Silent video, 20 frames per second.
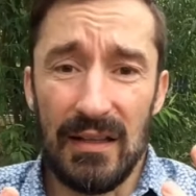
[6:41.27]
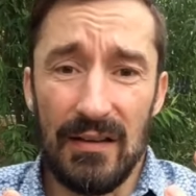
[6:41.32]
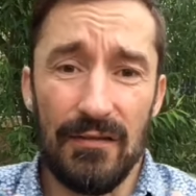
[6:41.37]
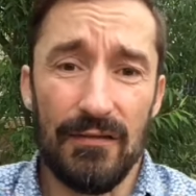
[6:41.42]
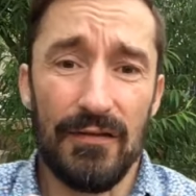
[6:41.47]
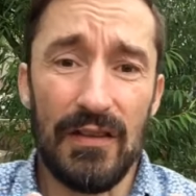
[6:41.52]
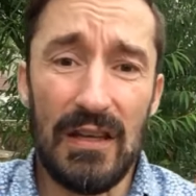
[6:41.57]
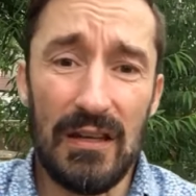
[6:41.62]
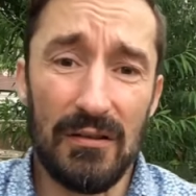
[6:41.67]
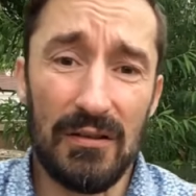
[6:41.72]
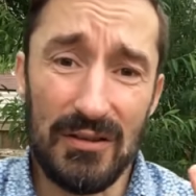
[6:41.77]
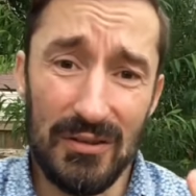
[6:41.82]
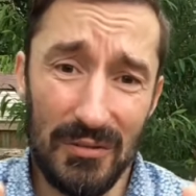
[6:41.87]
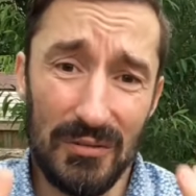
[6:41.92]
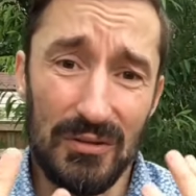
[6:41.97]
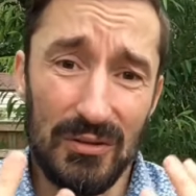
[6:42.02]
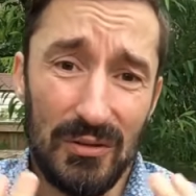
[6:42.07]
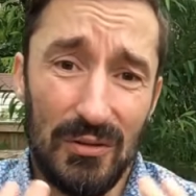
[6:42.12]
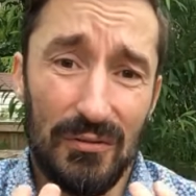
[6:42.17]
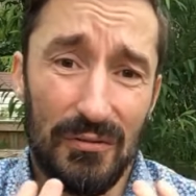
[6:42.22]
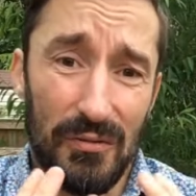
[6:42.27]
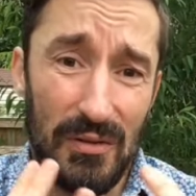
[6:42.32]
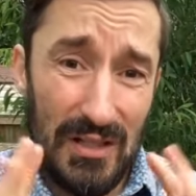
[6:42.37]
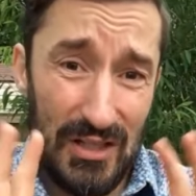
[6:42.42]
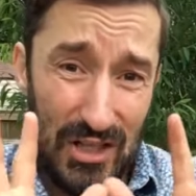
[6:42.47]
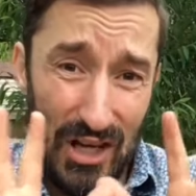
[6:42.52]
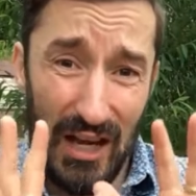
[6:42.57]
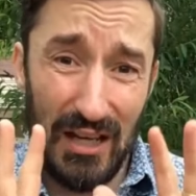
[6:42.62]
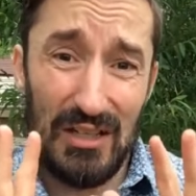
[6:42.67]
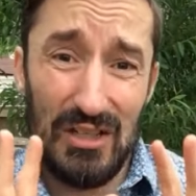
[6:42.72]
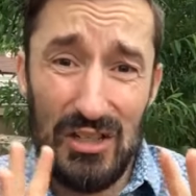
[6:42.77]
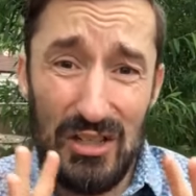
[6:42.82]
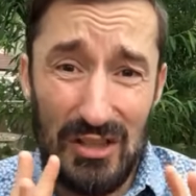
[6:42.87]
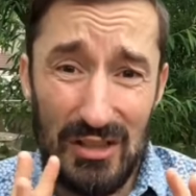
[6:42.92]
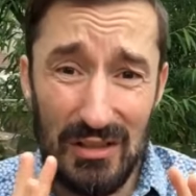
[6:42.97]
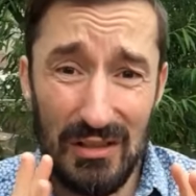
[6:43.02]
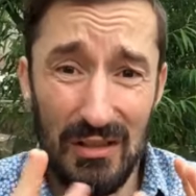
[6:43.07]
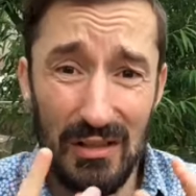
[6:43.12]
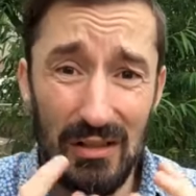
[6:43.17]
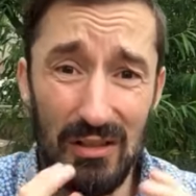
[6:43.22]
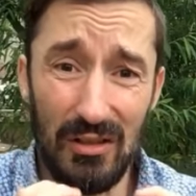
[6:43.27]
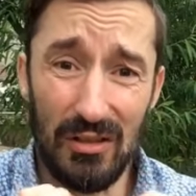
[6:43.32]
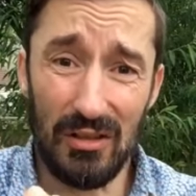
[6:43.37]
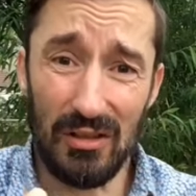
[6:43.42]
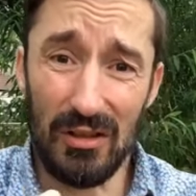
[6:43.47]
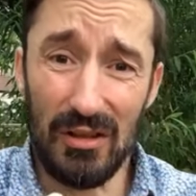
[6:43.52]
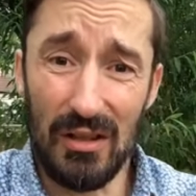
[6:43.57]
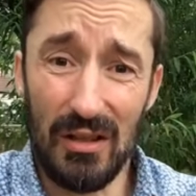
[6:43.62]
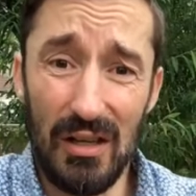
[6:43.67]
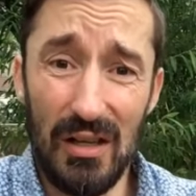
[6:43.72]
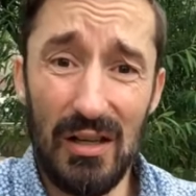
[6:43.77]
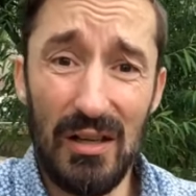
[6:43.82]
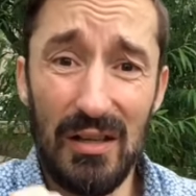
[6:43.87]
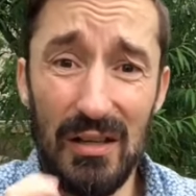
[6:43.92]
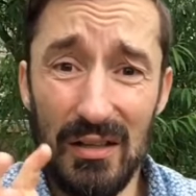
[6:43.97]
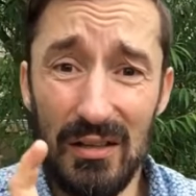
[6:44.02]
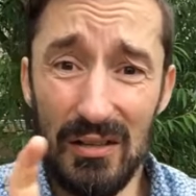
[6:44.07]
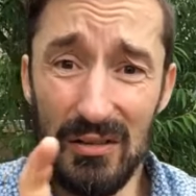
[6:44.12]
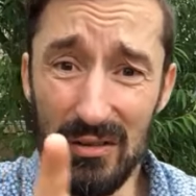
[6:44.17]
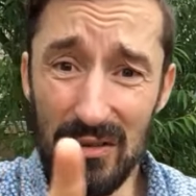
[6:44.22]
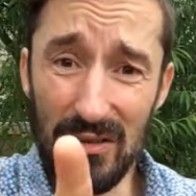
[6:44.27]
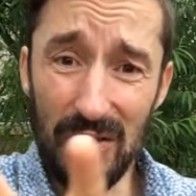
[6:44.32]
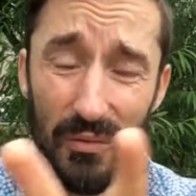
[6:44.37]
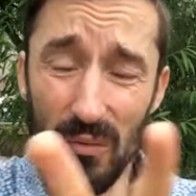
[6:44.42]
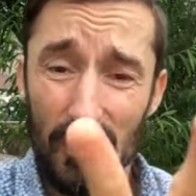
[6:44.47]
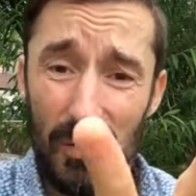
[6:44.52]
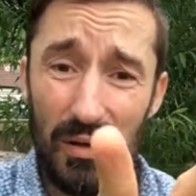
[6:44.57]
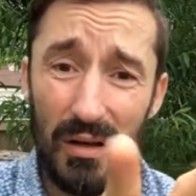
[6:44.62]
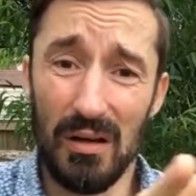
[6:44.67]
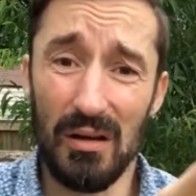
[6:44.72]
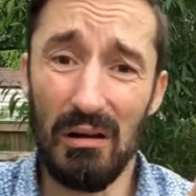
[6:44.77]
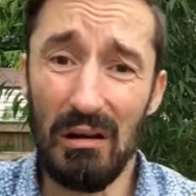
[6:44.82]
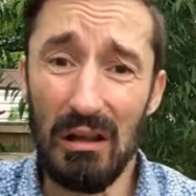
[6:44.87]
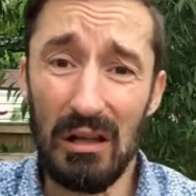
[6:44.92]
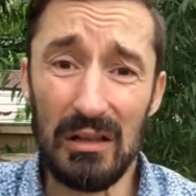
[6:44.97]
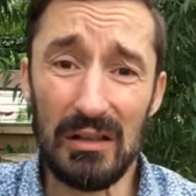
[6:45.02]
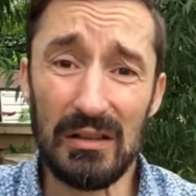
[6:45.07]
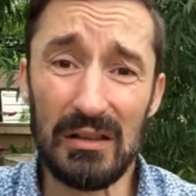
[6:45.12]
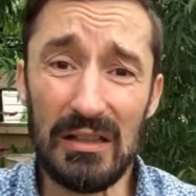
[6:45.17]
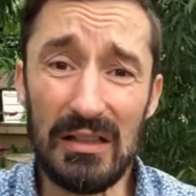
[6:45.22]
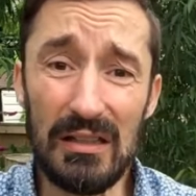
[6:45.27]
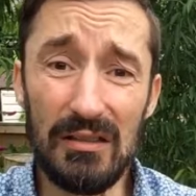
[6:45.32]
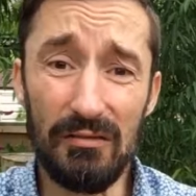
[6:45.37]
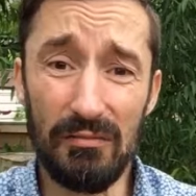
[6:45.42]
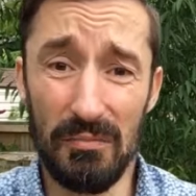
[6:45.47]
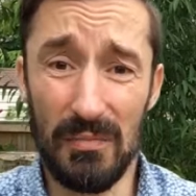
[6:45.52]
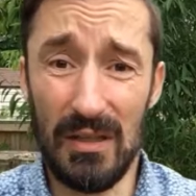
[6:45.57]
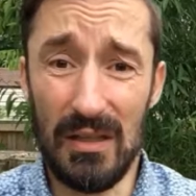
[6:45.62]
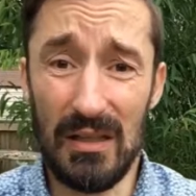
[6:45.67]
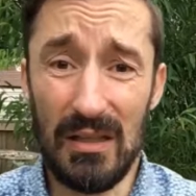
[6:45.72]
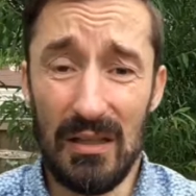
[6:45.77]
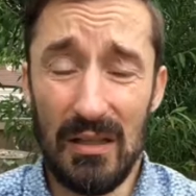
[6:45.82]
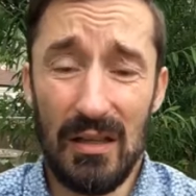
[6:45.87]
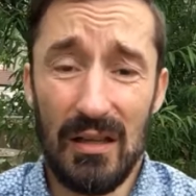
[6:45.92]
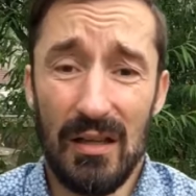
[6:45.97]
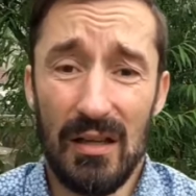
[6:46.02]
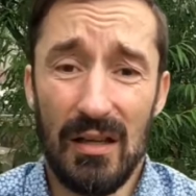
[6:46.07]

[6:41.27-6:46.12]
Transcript: fear is also of rejection. You're gonna leave me,